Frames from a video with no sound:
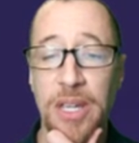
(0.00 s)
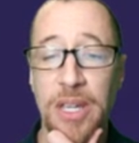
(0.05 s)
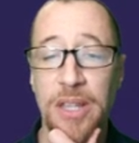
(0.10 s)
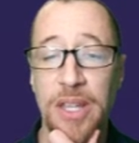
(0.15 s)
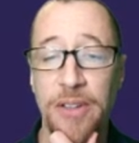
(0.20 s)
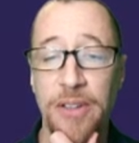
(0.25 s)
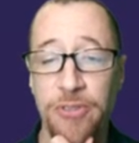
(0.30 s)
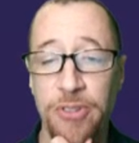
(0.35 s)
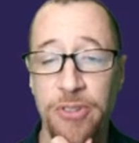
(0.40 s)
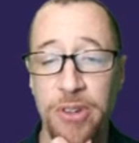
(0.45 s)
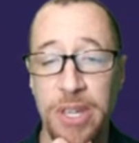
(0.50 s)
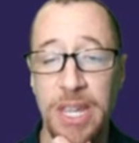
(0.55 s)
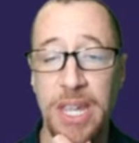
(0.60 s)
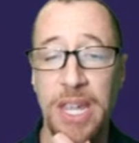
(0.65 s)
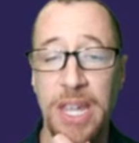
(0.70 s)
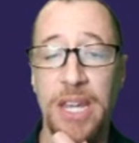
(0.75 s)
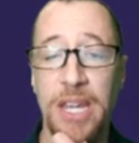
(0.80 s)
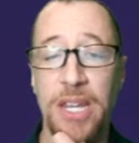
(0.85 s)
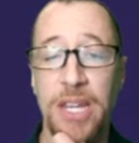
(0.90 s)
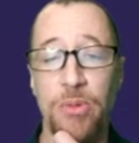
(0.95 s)
That free
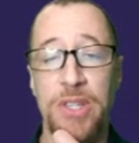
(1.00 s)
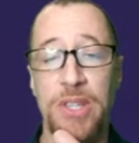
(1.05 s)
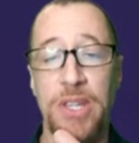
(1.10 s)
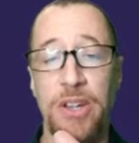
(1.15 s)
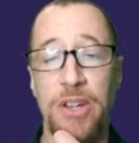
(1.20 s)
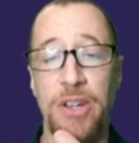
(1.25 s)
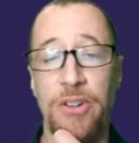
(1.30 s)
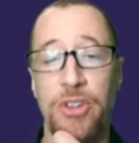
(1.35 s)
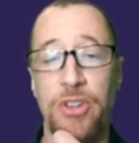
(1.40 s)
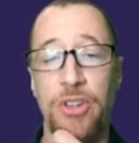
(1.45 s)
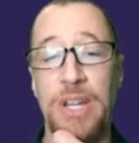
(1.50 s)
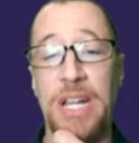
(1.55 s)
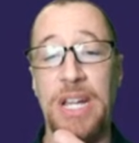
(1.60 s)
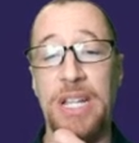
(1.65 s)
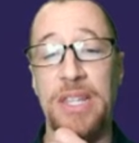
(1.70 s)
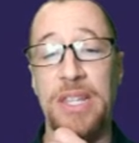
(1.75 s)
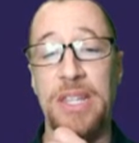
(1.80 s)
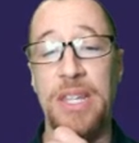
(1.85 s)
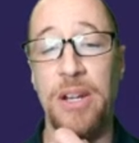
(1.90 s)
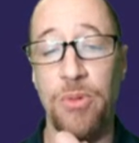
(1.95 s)
candy was there too.
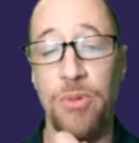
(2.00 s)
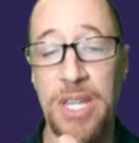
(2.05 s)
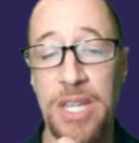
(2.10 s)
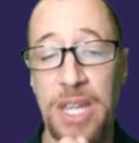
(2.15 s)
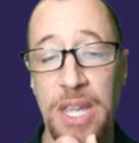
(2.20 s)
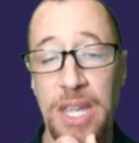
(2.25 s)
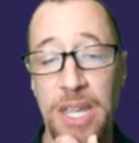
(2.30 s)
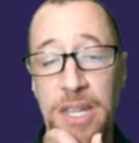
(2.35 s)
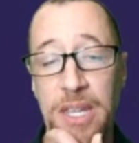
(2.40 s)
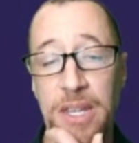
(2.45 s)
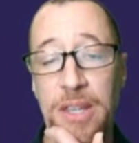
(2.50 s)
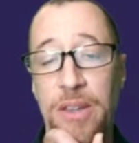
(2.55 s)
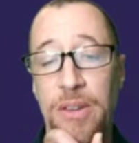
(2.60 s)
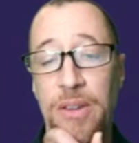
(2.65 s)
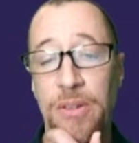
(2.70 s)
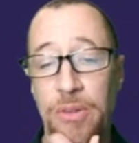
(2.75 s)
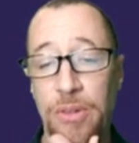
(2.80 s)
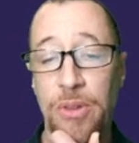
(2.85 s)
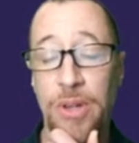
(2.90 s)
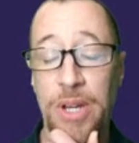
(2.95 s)
Not that I would take it,
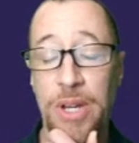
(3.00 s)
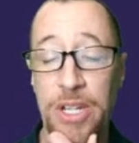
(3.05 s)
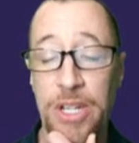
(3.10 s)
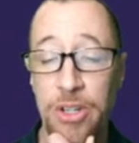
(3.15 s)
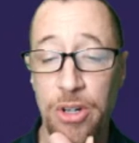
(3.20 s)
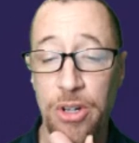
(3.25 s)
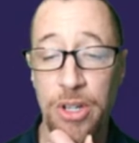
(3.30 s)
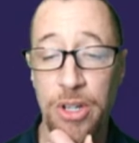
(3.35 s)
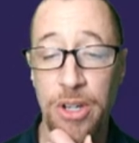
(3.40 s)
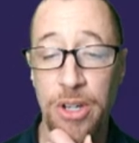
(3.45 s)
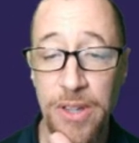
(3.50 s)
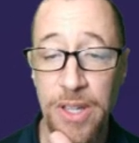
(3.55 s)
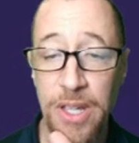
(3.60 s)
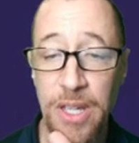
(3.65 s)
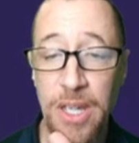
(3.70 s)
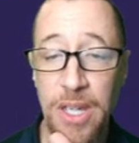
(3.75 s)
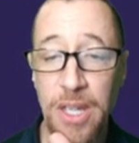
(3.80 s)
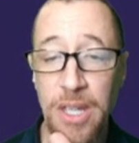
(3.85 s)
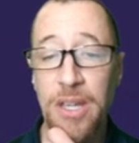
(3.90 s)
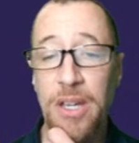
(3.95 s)
although I could have.
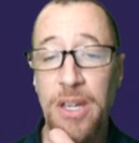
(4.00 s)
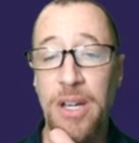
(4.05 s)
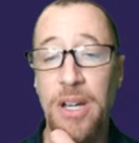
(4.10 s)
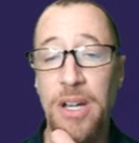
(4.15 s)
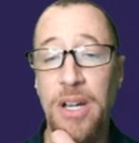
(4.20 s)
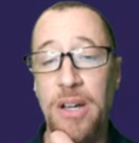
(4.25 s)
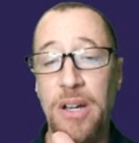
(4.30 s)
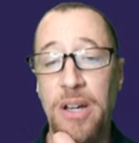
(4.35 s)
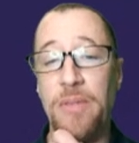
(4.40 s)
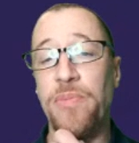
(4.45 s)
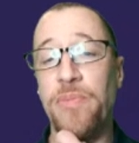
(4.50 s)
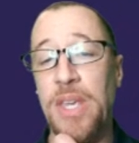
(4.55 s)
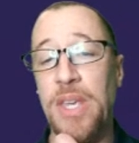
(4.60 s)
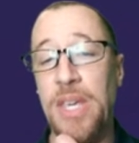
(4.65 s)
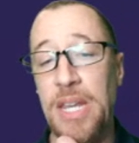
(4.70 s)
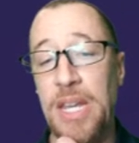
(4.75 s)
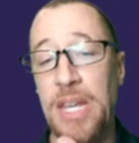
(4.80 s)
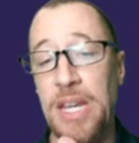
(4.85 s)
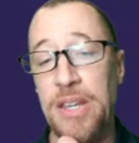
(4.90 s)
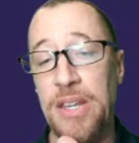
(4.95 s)
And
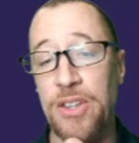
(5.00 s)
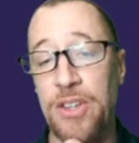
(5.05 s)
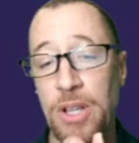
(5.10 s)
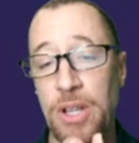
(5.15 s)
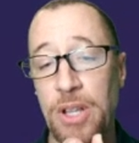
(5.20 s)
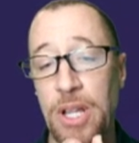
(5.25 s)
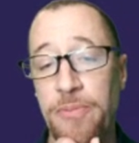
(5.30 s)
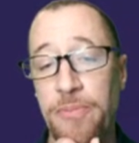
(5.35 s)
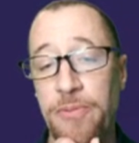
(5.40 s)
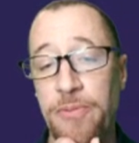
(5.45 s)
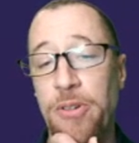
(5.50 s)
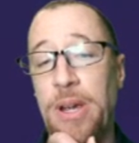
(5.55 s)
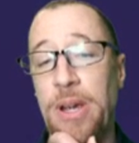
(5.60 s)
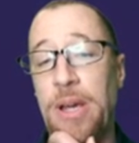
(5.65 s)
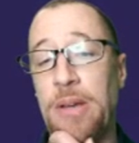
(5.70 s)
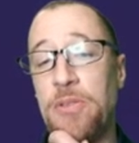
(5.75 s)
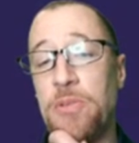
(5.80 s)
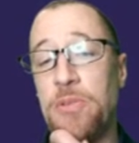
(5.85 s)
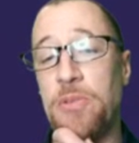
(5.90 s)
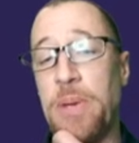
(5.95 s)
it's still up for
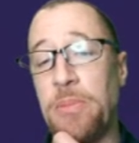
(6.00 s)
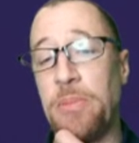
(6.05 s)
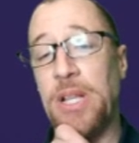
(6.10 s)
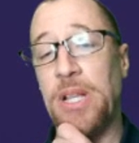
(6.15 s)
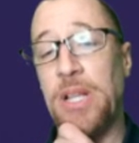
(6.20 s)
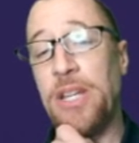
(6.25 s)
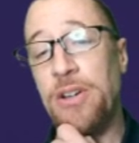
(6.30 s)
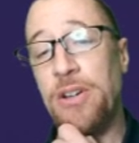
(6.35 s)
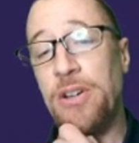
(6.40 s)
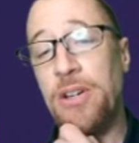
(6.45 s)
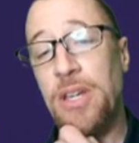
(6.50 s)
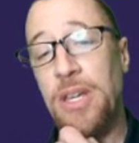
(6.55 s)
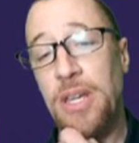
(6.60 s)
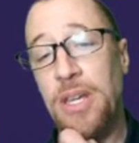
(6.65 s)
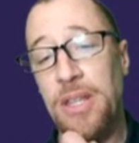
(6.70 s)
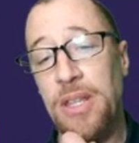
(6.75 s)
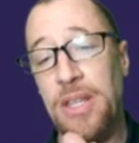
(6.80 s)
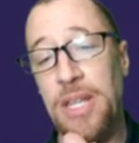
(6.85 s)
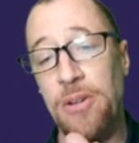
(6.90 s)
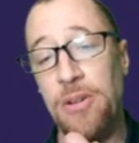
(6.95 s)
grabs maybe later.
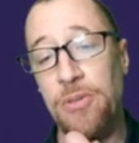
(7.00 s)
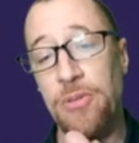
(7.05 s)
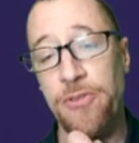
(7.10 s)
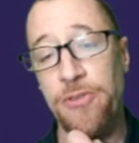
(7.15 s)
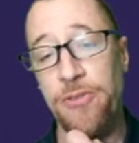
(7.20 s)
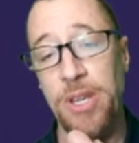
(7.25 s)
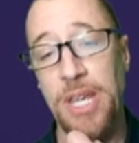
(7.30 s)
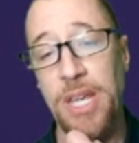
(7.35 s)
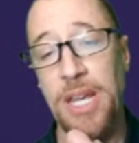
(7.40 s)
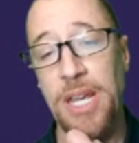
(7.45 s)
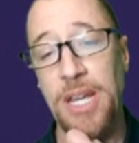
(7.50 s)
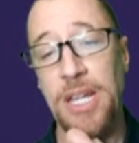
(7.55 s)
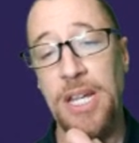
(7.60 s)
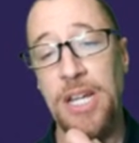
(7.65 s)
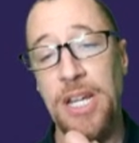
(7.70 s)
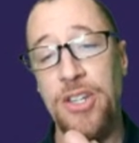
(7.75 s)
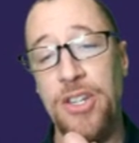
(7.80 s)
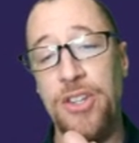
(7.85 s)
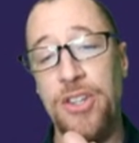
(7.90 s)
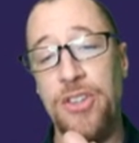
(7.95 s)
That was free candy.
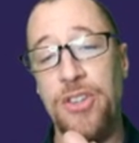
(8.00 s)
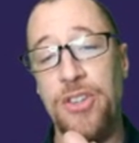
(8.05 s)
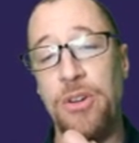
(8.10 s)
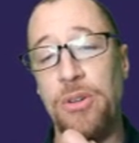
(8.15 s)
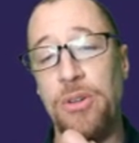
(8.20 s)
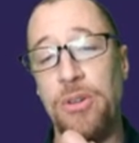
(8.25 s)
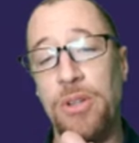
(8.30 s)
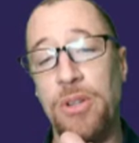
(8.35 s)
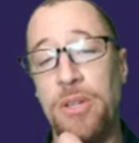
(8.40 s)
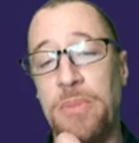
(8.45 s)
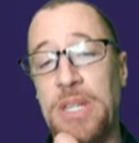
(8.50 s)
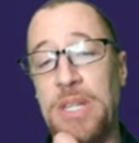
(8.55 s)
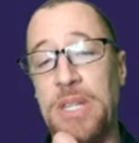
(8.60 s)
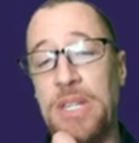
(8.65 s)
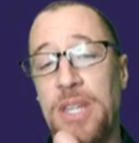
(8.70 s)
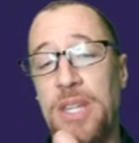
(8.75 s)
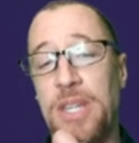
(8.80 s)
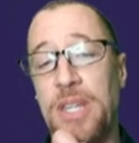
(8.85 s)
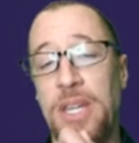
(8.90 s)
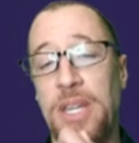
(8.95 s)
I just totally
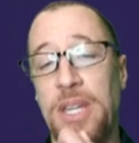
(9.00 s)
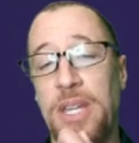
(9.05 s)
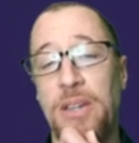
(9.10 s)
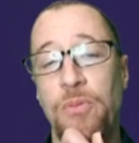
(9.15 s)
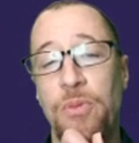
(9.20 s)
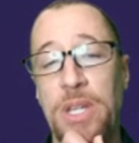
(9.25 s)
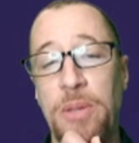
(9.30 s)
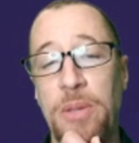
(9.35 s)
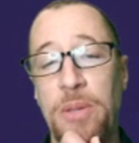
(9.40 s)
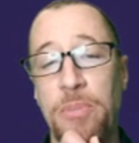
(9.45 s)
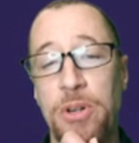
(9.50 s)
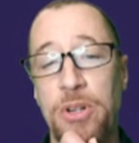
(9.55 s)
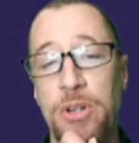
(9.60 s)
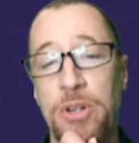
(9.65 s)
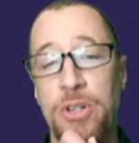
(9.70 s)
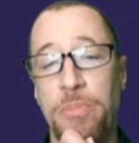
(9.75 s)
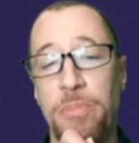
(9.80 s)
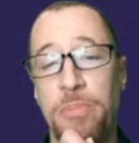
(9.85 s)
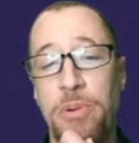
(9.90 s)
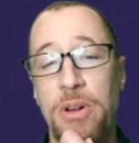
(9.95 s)
missed that when he pushed
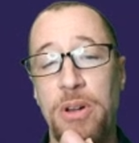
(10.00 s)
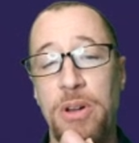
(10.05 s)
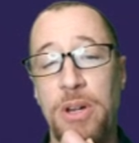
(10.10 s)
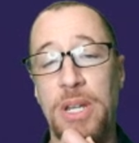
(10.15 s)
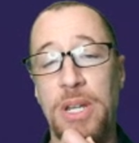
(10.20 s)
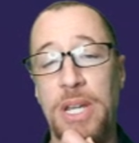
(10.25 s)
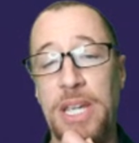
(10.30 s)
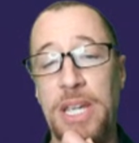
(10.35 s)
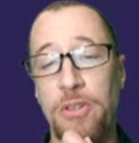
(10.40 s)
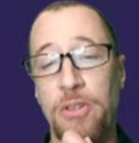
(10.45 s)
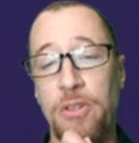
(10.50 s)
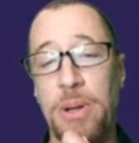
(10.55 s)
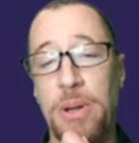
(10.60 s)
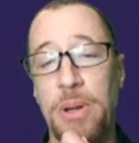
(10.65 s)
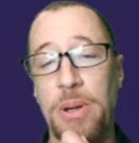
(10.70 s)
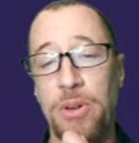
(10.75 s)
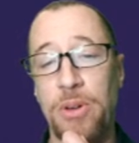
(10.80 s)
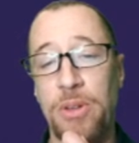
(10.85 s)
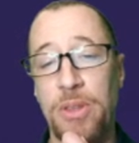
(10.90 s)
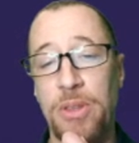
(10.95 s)
the pawn, I got to
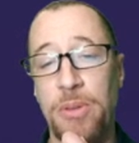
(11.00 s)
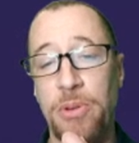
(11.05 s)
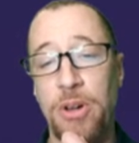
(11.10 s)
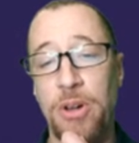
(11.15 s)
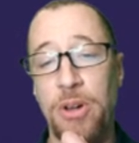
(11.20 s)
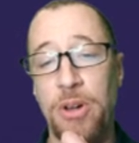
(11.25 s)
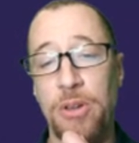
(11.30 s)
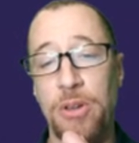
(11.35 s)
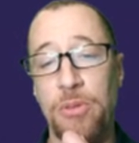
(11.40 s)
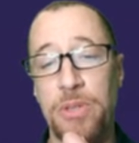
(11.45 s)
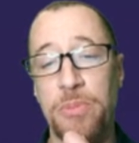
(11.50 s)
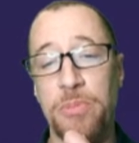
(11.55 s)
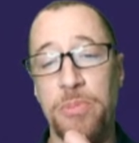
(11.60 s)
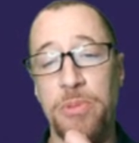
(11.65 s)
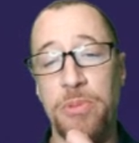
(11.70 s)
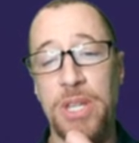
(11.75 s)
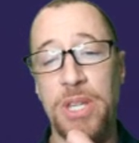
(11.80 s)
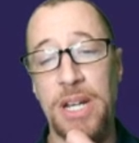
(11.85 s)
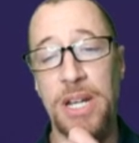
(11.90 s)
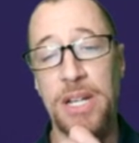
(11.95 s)
remember the pawn was
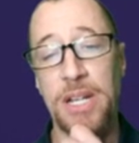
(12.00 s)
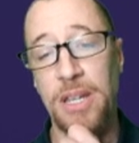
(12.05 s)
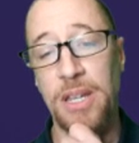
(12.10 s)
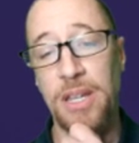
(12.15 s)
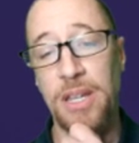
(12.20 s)
protecting.